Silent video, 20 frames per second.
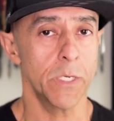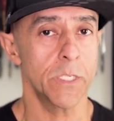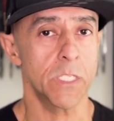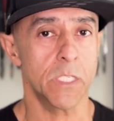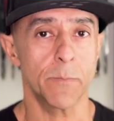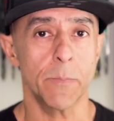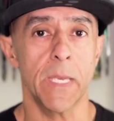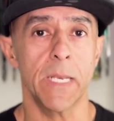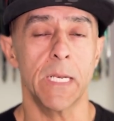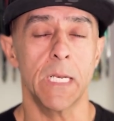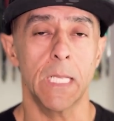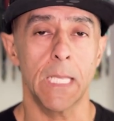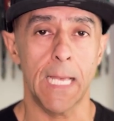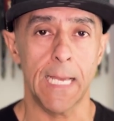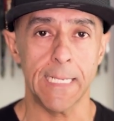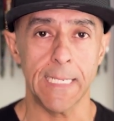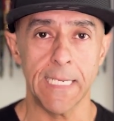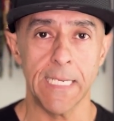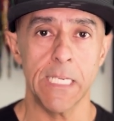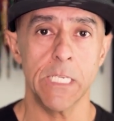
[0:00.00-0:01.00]
It just made it a
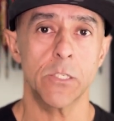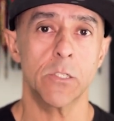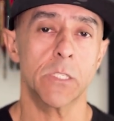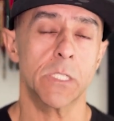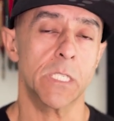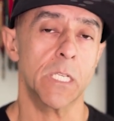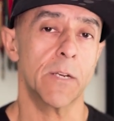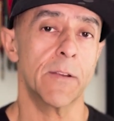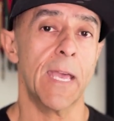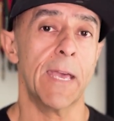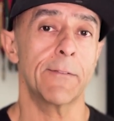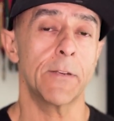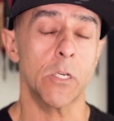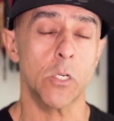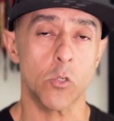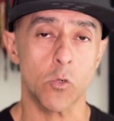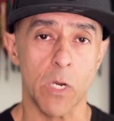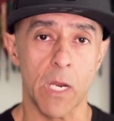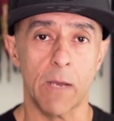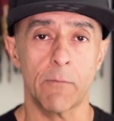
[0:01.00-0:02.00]
lot easier. Instead of having to
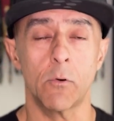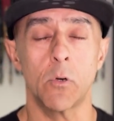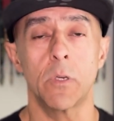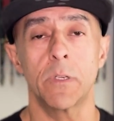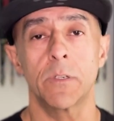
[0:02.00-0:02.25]
travel